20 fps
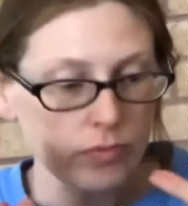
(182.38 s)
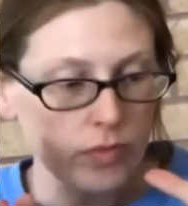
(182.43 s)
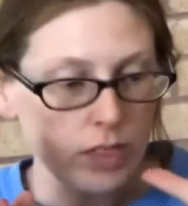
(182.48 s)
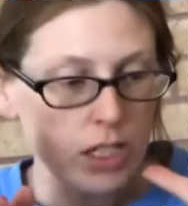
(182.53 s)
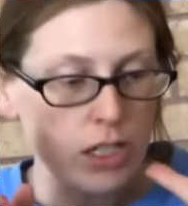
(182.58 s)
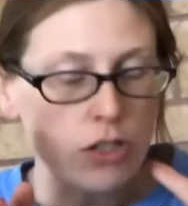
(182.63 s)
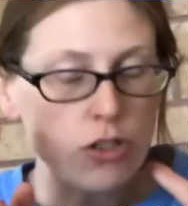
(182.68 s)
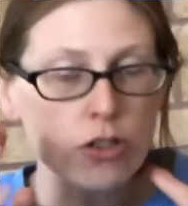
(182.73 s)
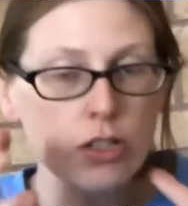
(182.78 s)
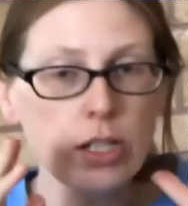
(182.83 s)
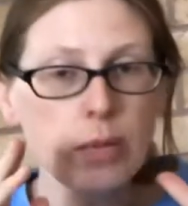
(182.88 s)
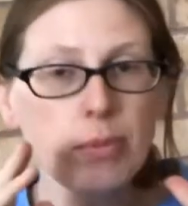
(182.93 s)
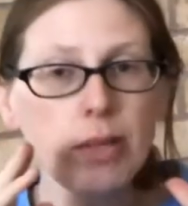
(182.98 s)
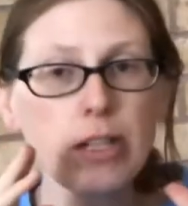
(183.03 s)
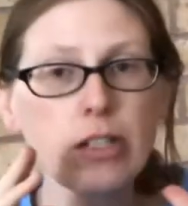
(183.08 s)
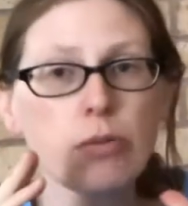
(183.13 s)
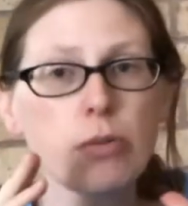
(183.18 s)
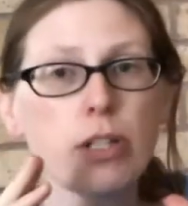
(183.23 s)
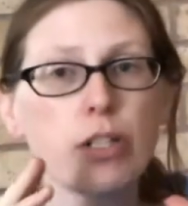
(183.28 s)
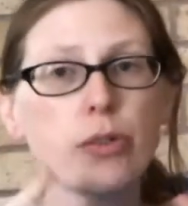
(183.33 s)
So sometimes
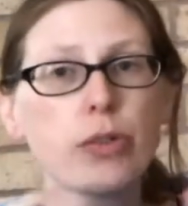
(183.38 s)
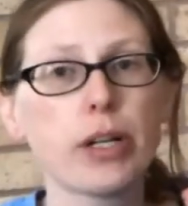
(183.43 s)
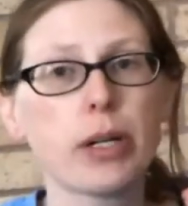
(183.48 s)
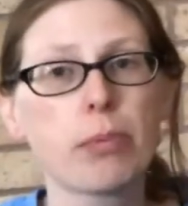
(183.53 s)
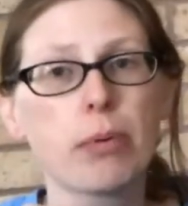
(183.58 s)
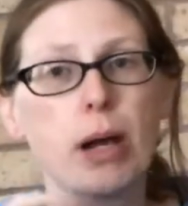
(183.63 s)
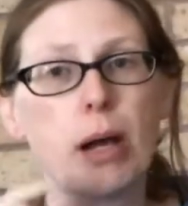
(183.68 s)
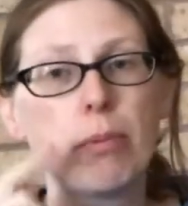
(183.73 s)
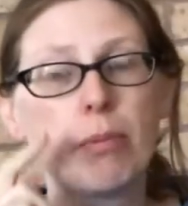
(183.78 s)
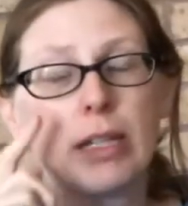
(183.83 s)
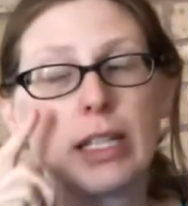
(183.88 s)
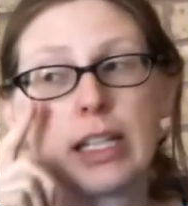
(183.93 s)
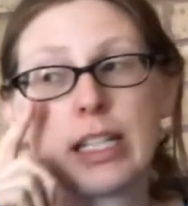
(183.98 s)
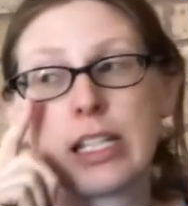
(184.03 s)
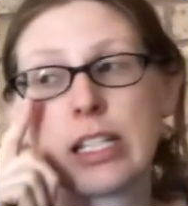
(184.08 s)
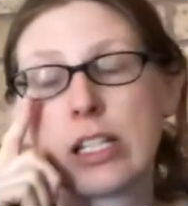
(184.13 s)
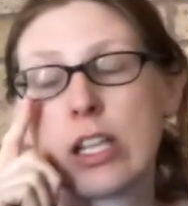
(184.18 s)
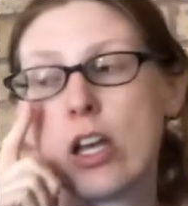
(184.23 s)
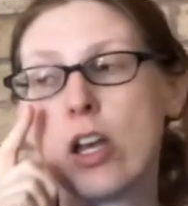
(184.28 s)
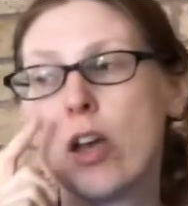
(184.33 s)
when you get a problem like
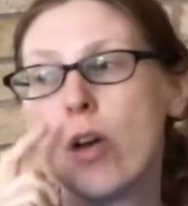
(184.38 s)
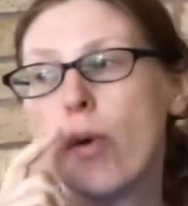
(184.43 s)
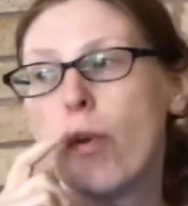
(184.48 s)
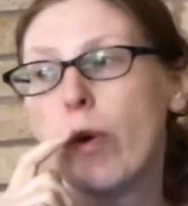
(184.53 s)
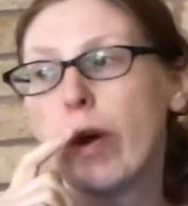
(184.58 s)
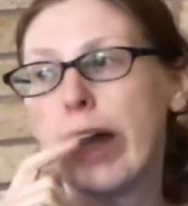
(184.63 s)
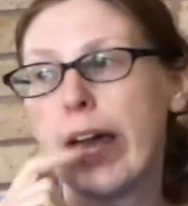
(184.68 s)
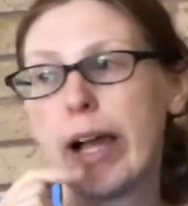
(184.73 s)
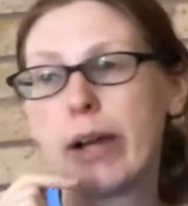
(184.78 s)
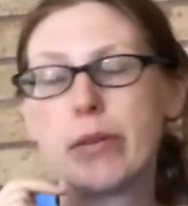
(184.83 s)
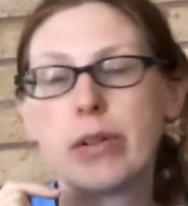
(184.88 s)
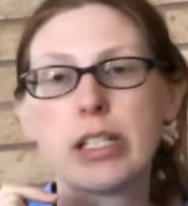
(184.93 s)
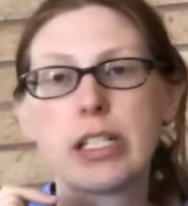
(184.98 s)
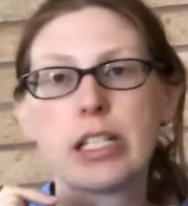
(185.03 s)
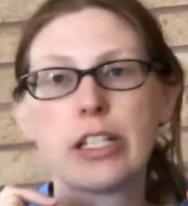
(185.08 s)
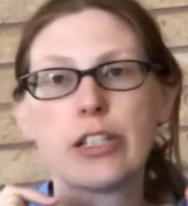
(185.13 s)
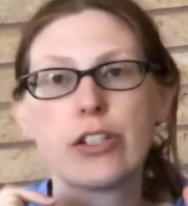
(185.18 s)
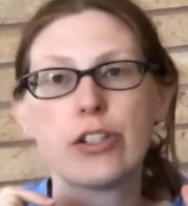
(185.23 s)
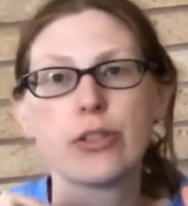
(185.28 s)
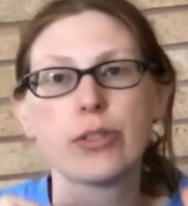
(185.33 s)
this, what I always like
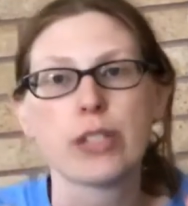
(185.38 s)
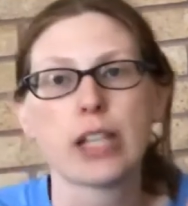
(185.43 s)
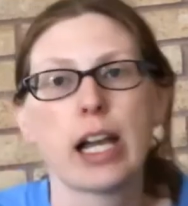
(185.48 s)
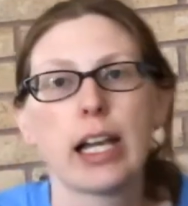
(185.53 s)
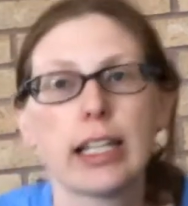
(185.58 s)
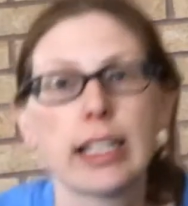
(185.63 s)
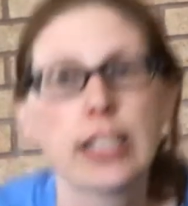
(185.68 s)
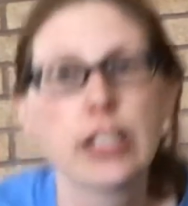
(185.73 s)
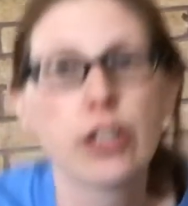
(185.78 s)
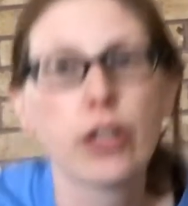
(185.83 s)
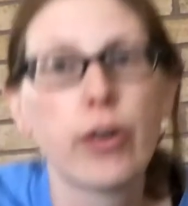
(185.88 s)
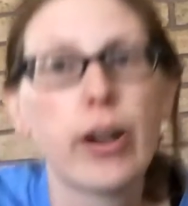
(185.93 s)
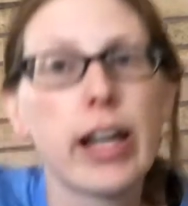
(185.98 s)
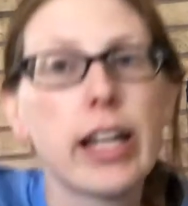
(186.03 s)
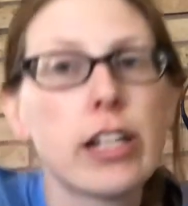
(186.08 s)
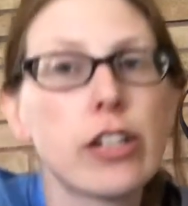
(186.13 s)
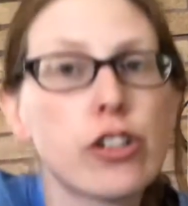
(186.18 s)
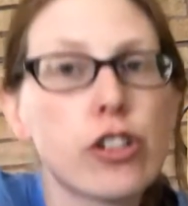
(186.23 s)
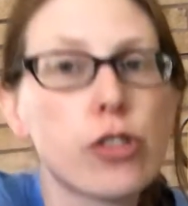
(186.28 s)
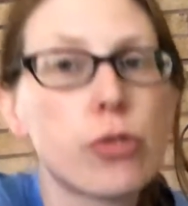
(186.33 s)
to do is I like to go ahead
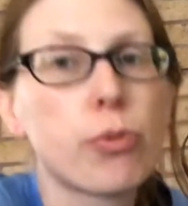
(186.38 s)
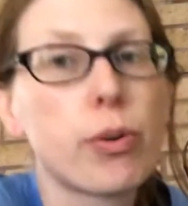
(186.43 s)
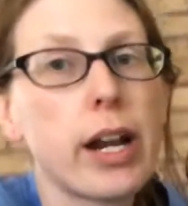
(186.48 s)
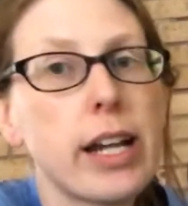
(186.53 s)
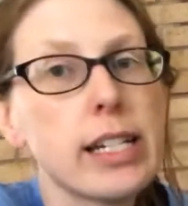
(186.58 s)
and just write